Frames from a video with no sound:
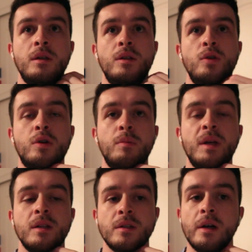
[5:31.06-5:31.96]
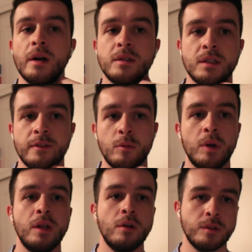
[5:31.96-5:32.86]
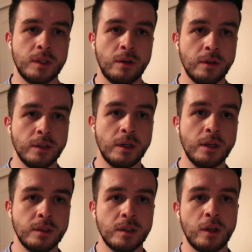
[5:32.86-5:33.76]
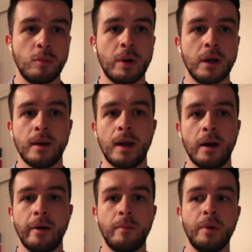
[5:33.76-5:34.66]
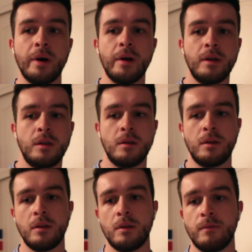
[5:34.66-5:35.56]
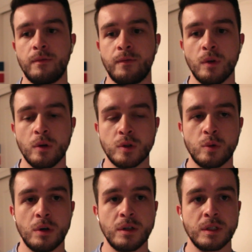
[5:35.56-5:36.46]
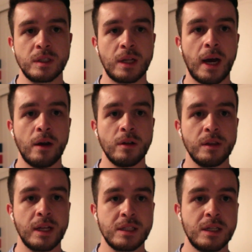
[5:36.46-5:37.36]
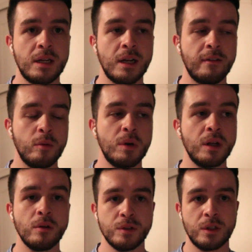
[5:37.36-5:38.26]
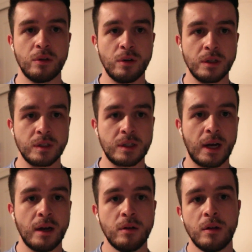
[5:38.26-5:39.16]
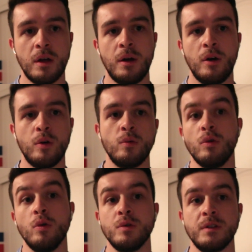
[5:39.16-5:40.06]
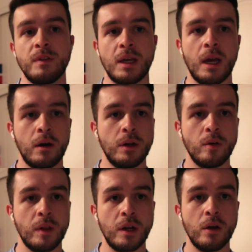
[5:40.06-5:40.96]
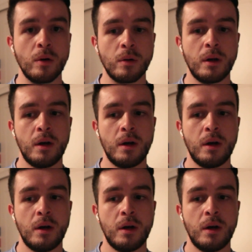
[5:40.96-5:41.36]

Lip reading: you could be into guns and everybody knows that you're into guns and that you probably carry, but for those who are into style and that's it, and everybody knows that they're into style, who knows if they carry or they don't.